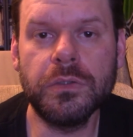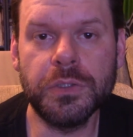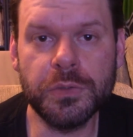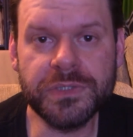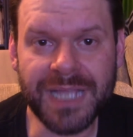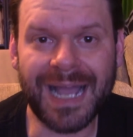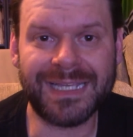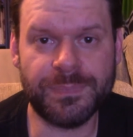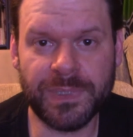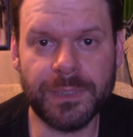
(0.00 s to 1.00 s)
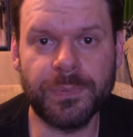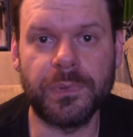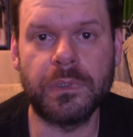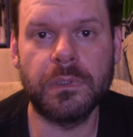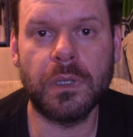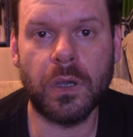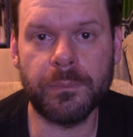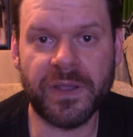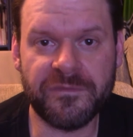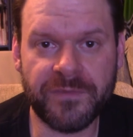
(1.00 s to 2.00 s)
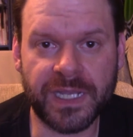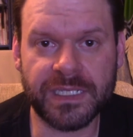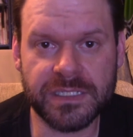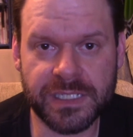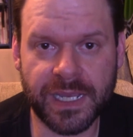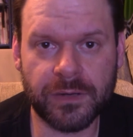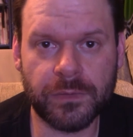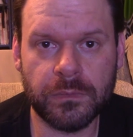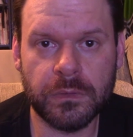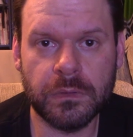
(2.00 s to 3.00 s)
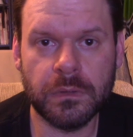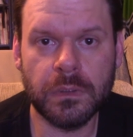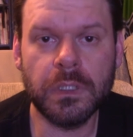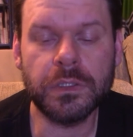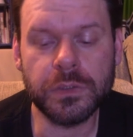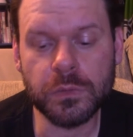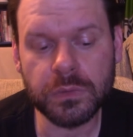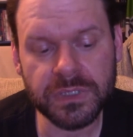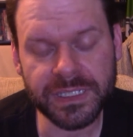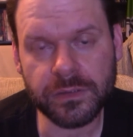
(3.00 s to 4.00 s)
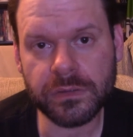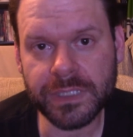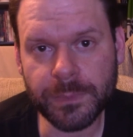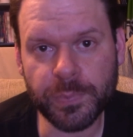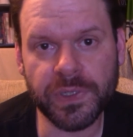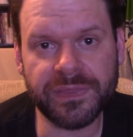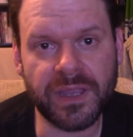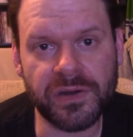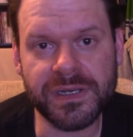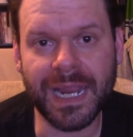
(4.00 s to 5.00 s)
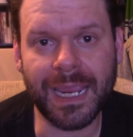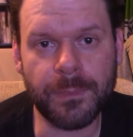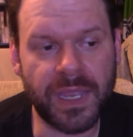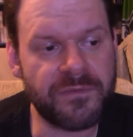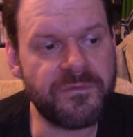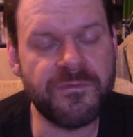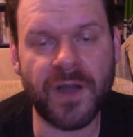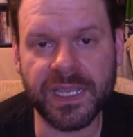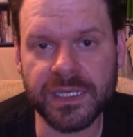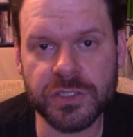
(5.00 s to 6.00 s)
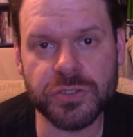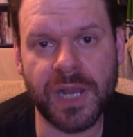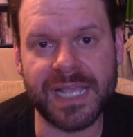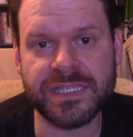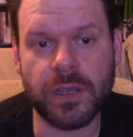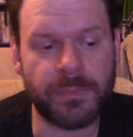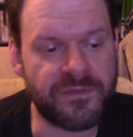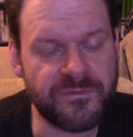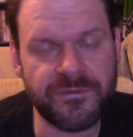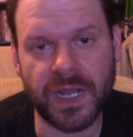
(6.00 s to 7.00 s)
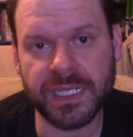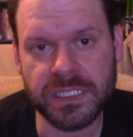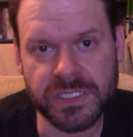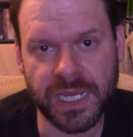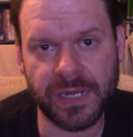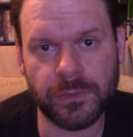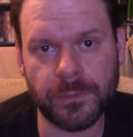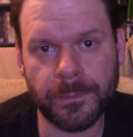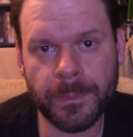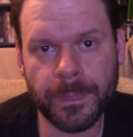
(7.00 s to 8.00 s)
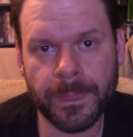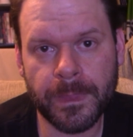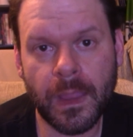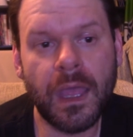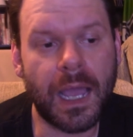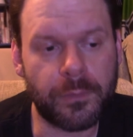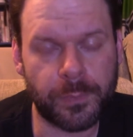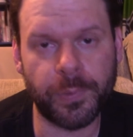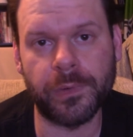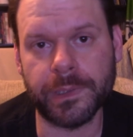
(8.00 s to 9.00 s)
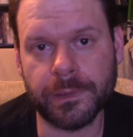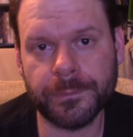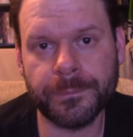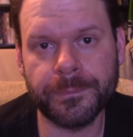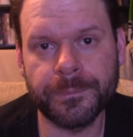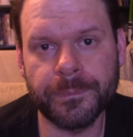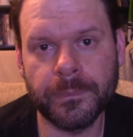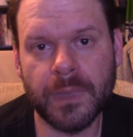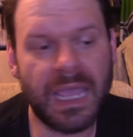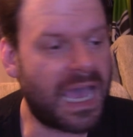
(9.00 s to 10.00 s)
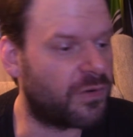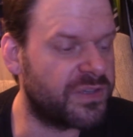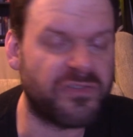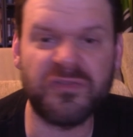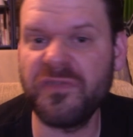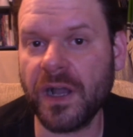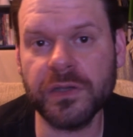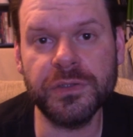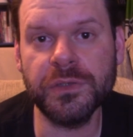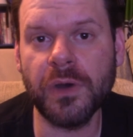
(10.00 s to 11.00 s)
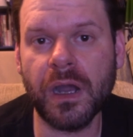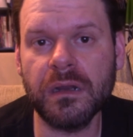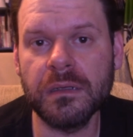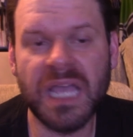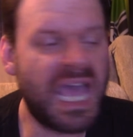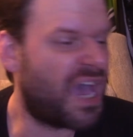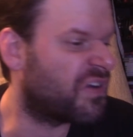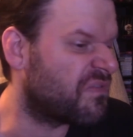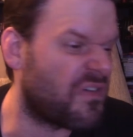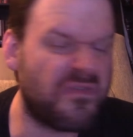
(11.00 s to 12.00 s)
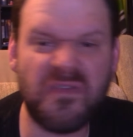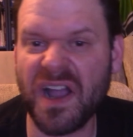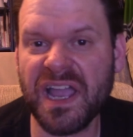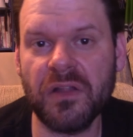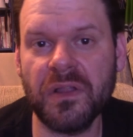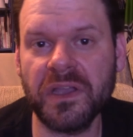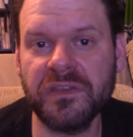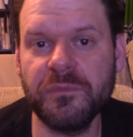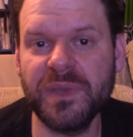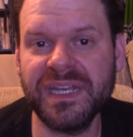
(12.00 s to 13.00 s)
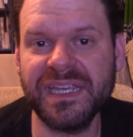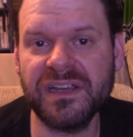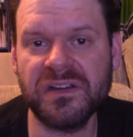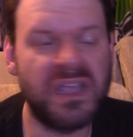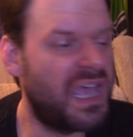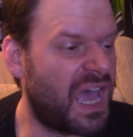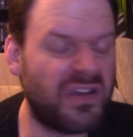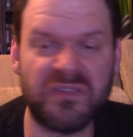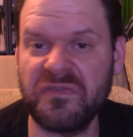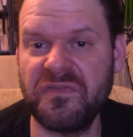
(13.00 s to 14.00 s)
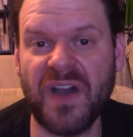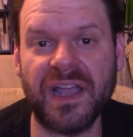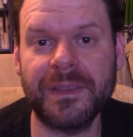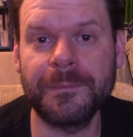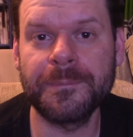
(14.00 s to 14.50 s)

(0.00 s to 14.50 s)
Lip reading: you dox people on my fucking channel. You literally put their name and fucking address on my fucking channel. I report you. I don't give a fuck who you are. I don't give a fuck how long you've been here. I don't give a fuck.